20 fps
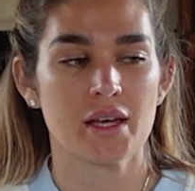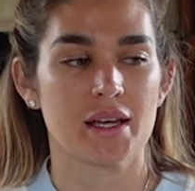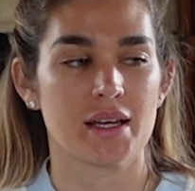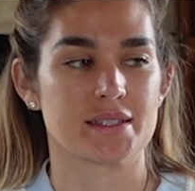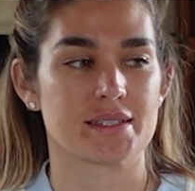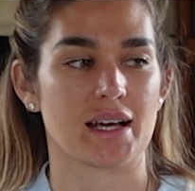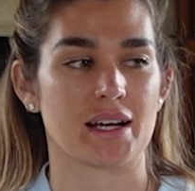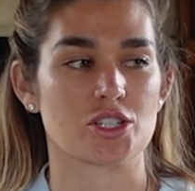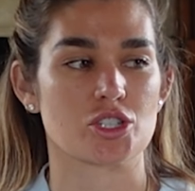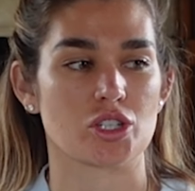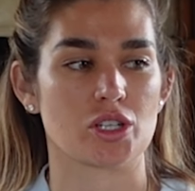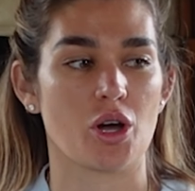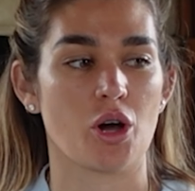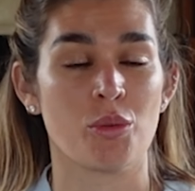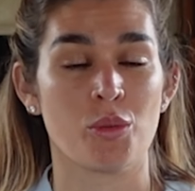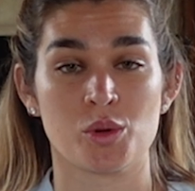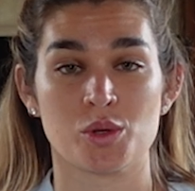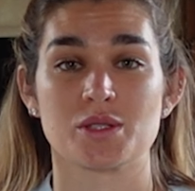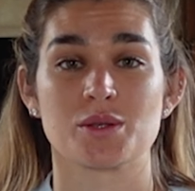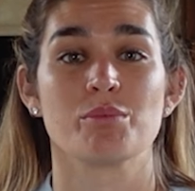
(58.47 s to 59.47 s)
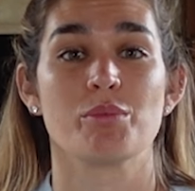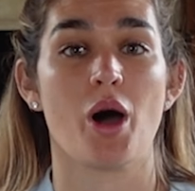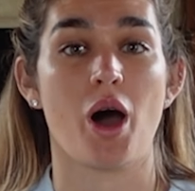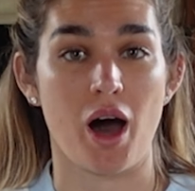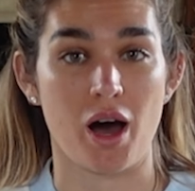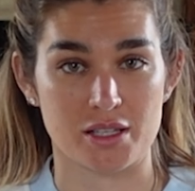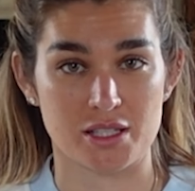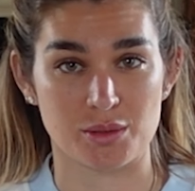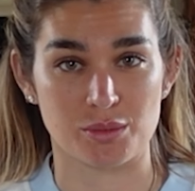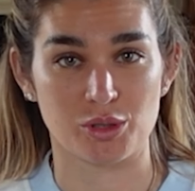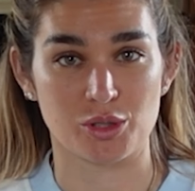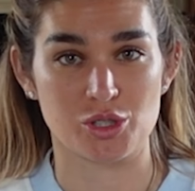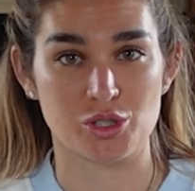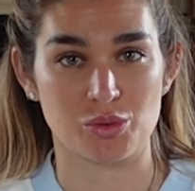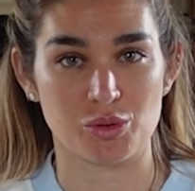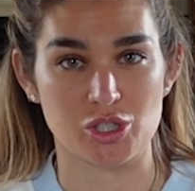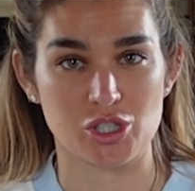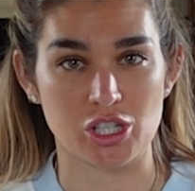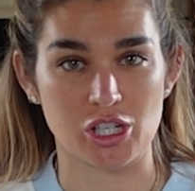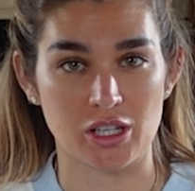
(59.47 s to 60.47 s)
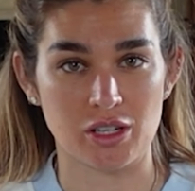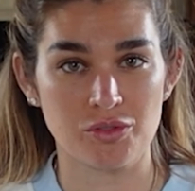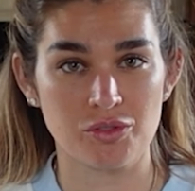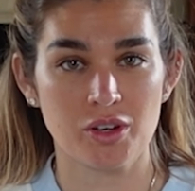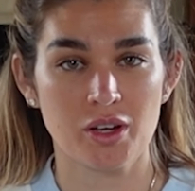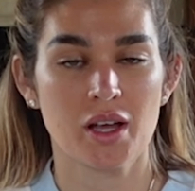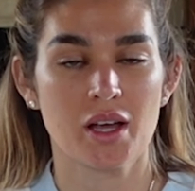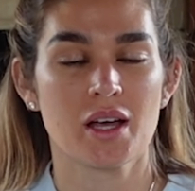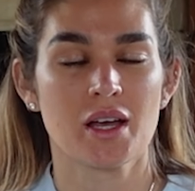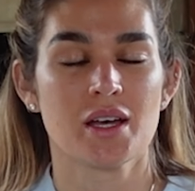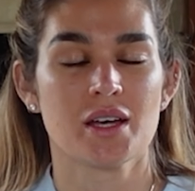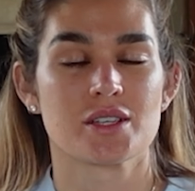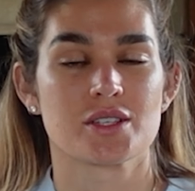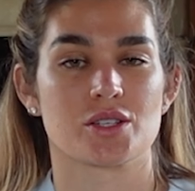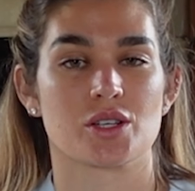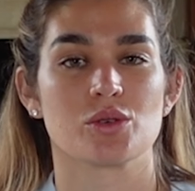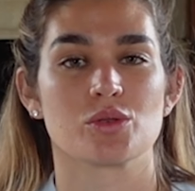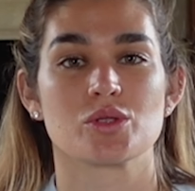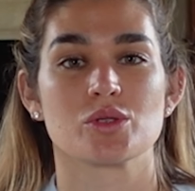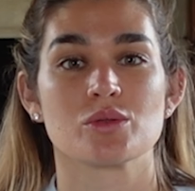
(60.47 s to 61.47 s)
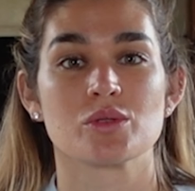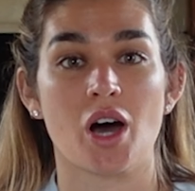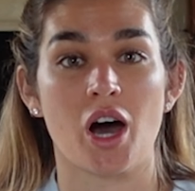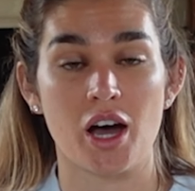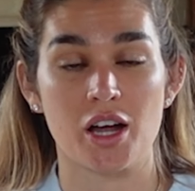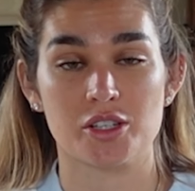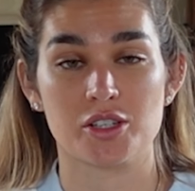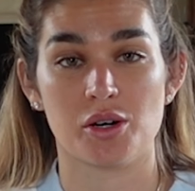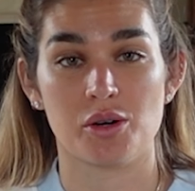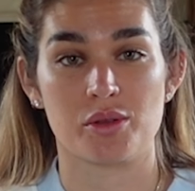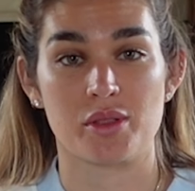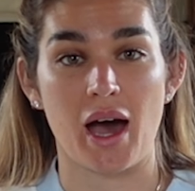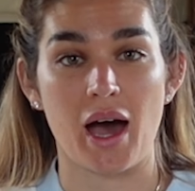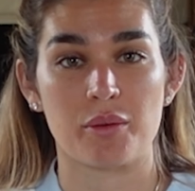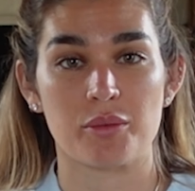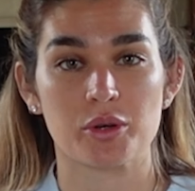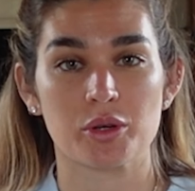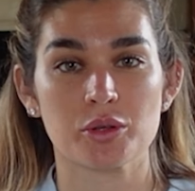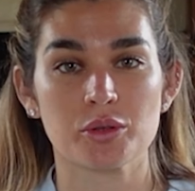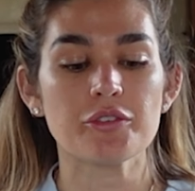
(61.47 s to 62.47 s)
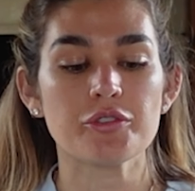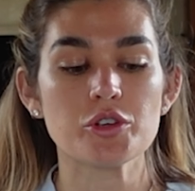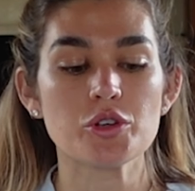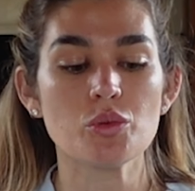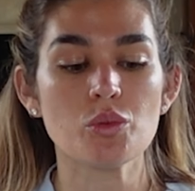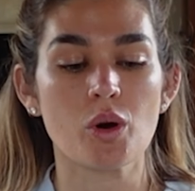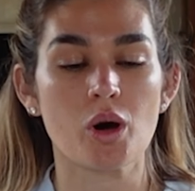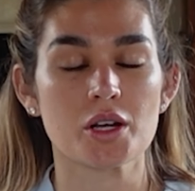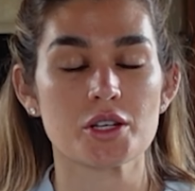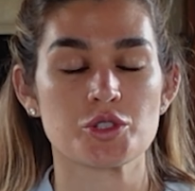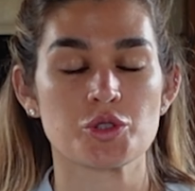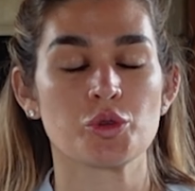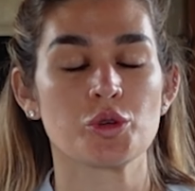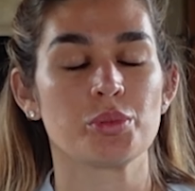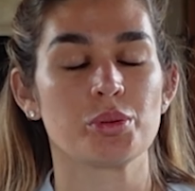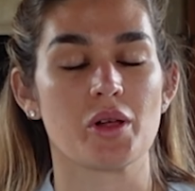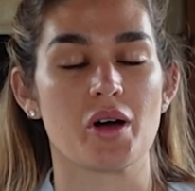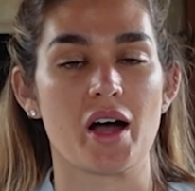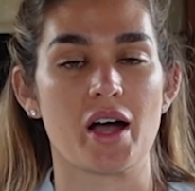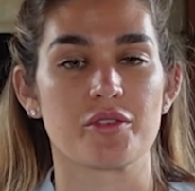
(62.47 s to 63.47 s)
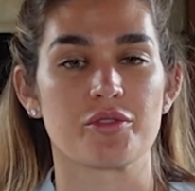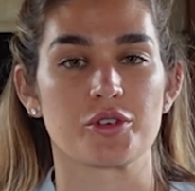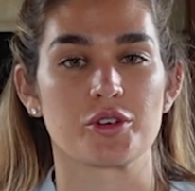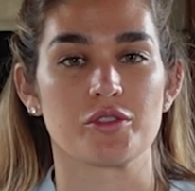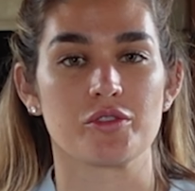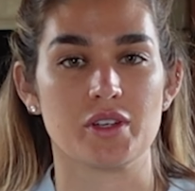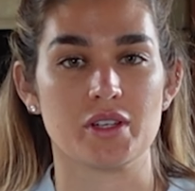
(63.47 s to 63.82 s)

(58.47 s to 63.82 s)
It's actually almost impossible to achieve. So do not go that route. If you want to apply for a